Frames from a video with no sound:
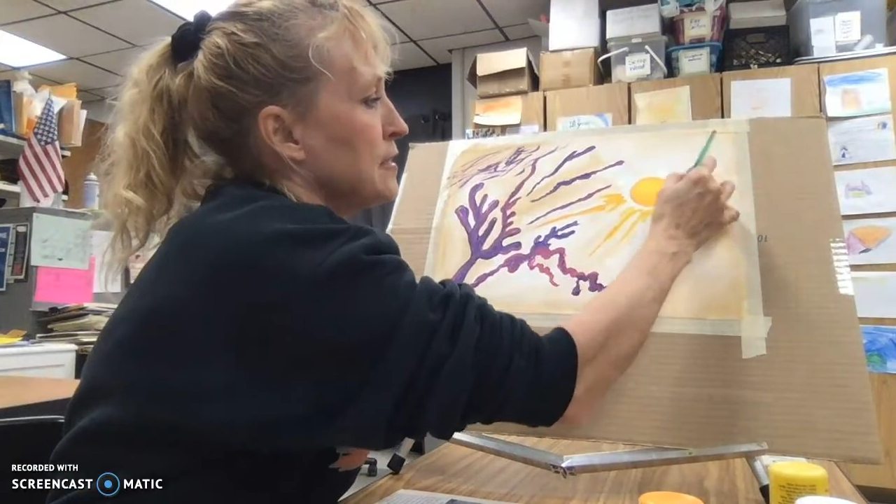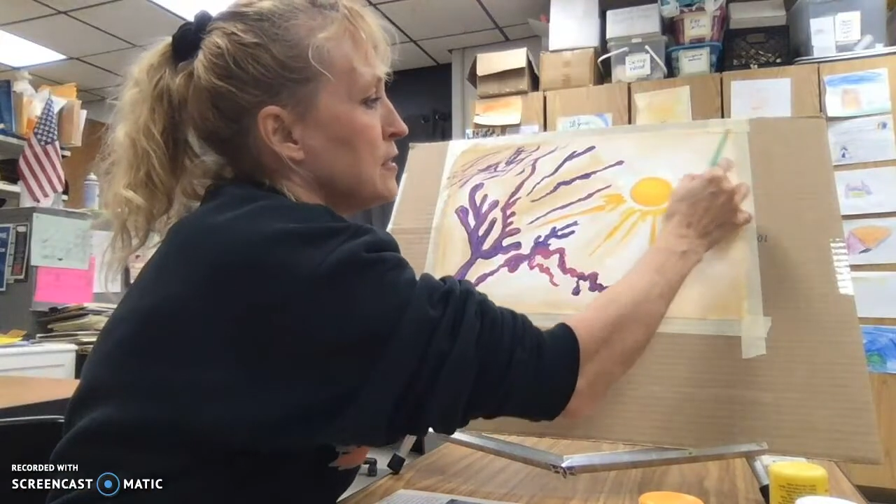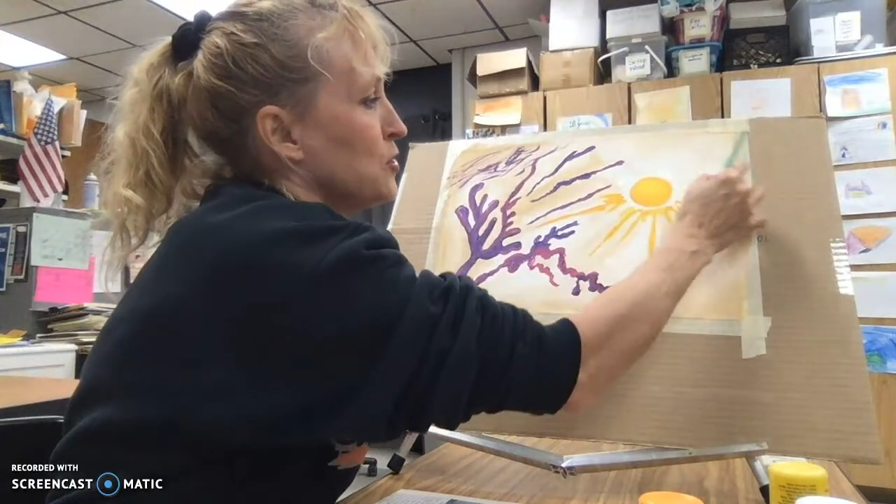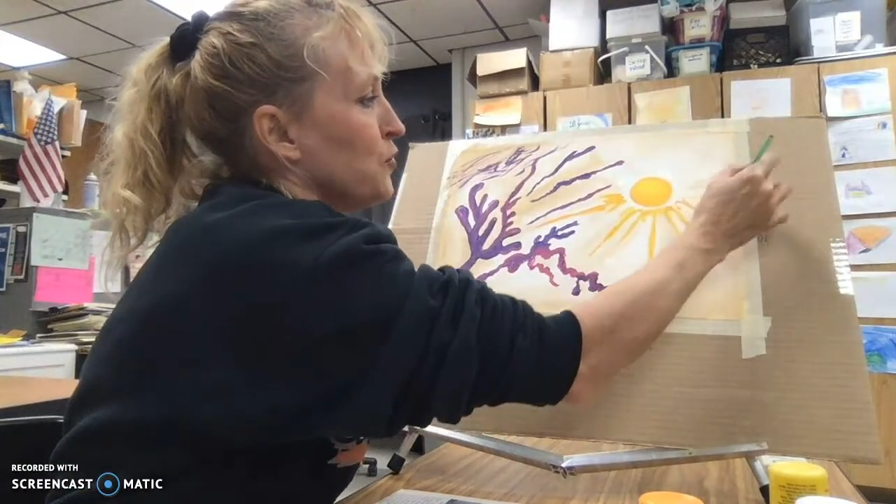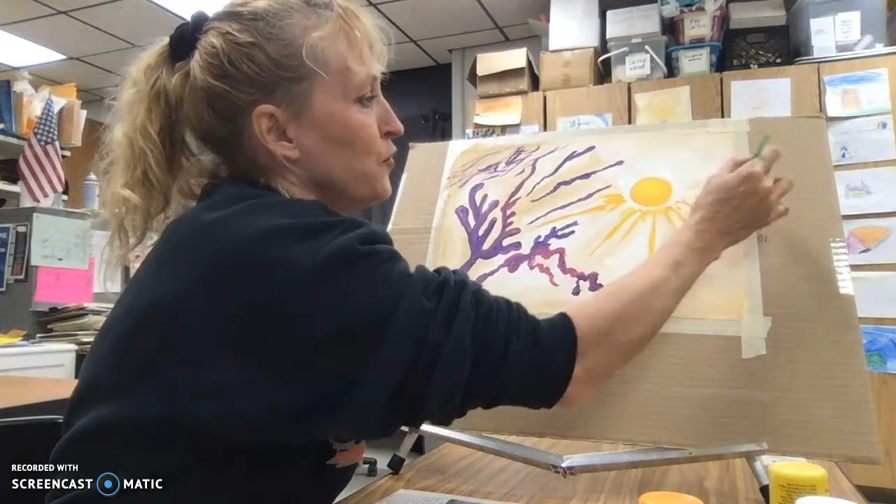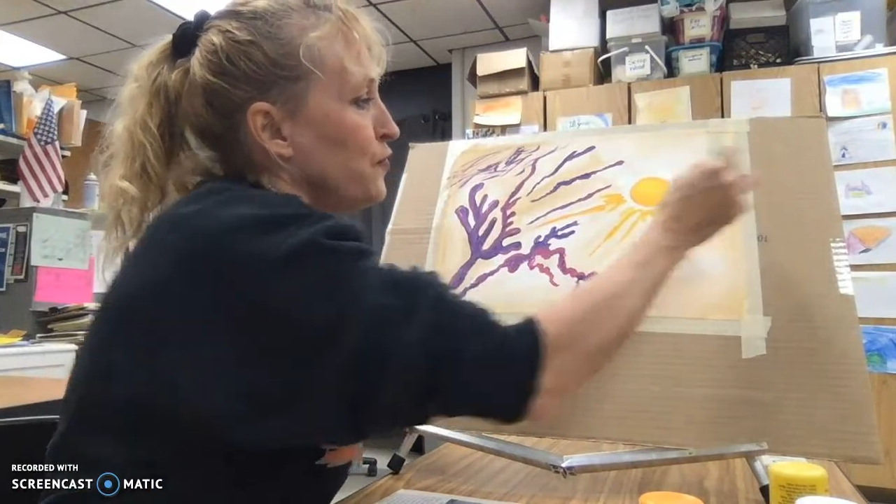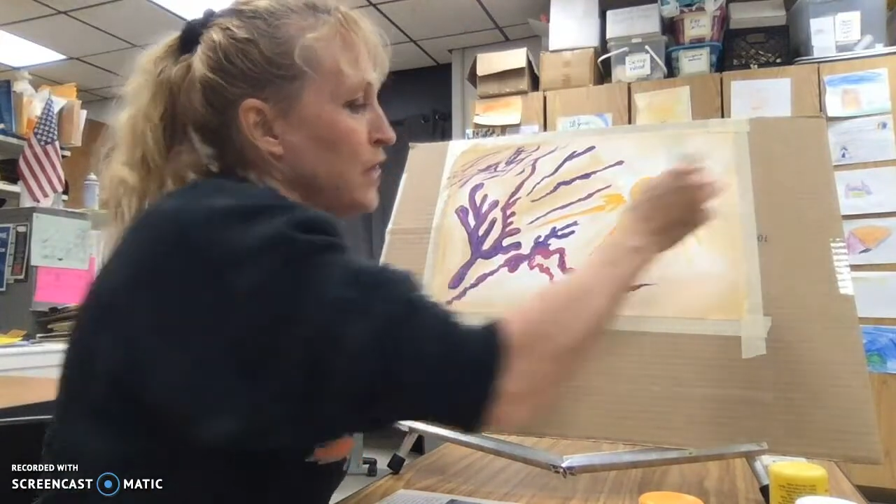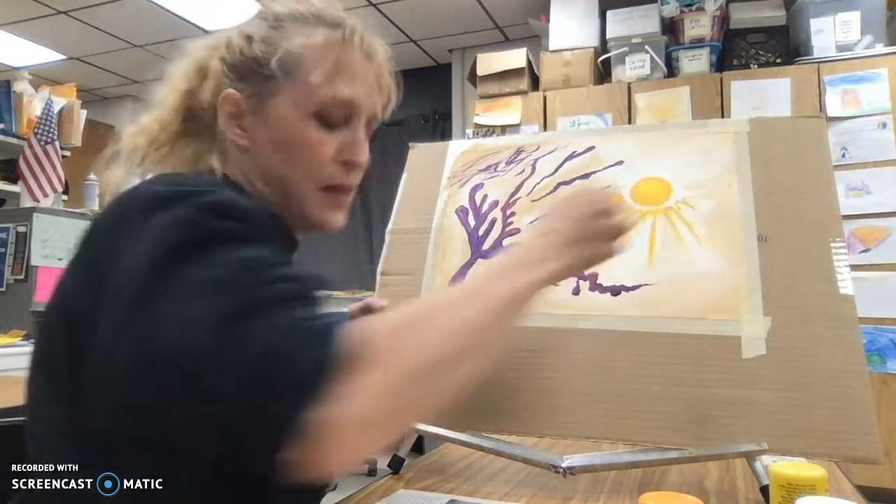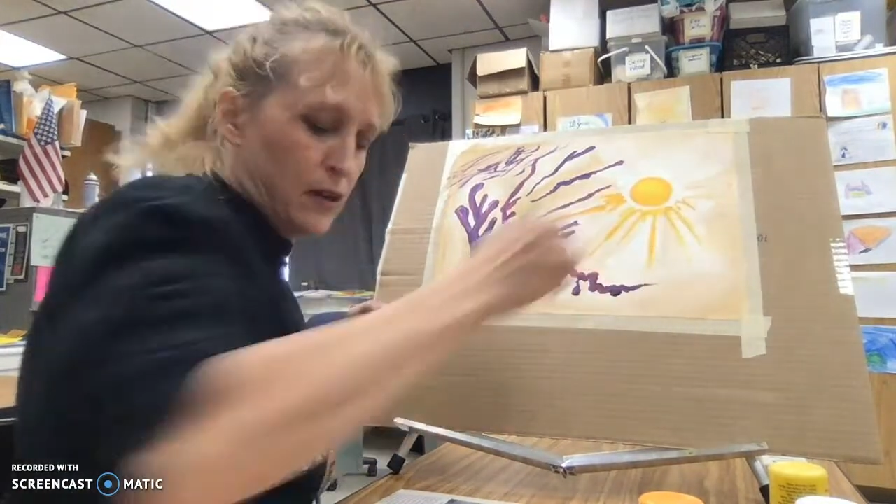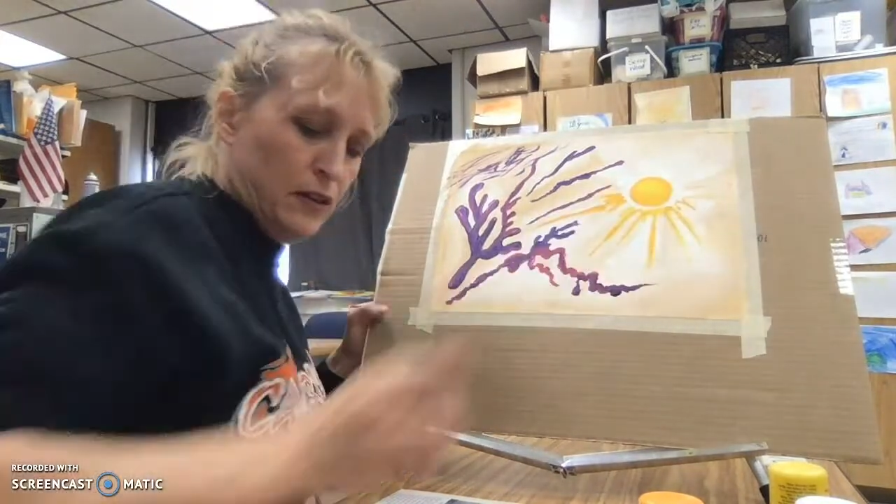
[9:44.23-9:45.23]
that you
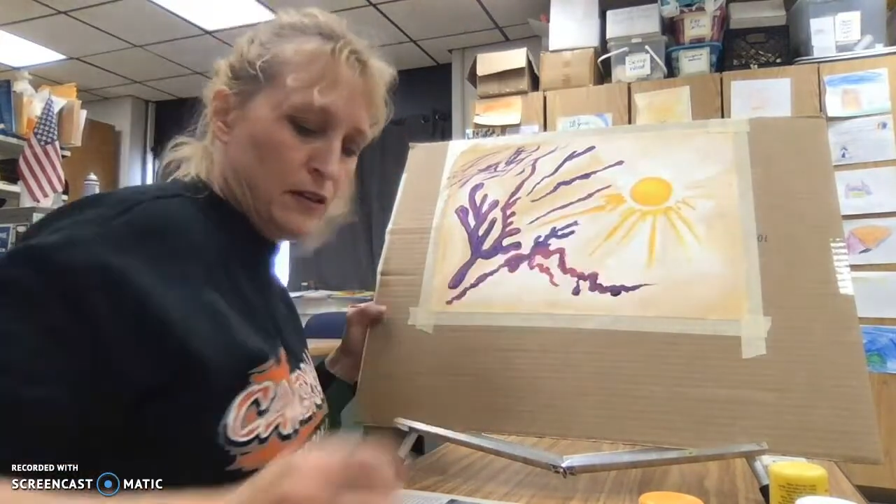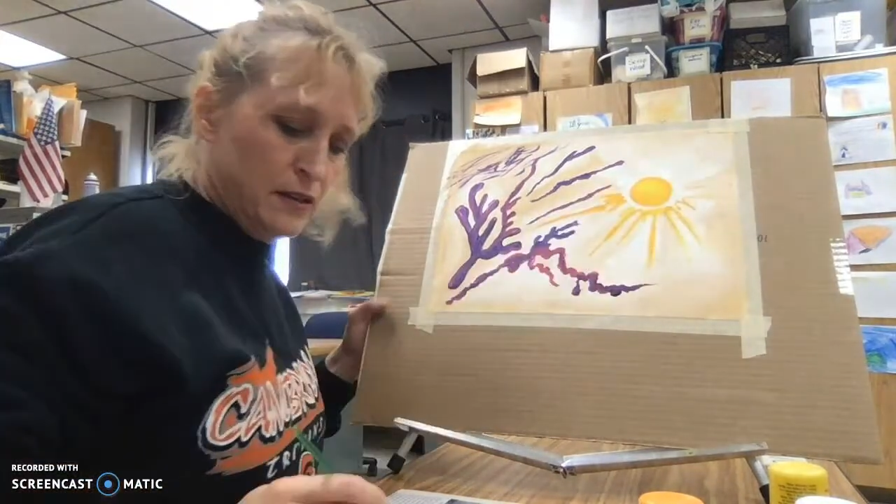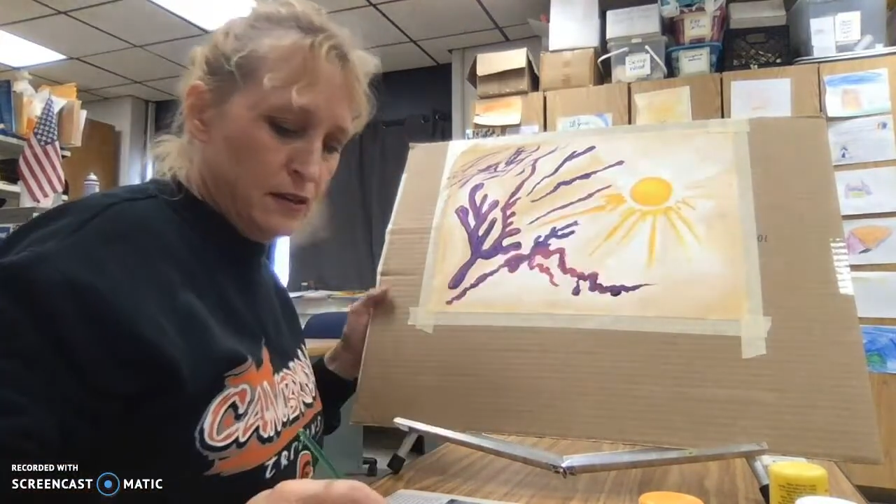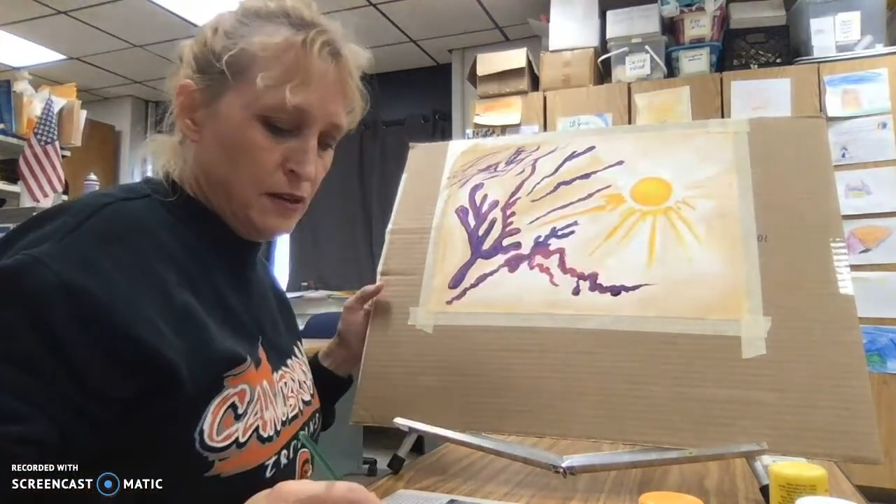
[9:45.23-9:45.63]
feel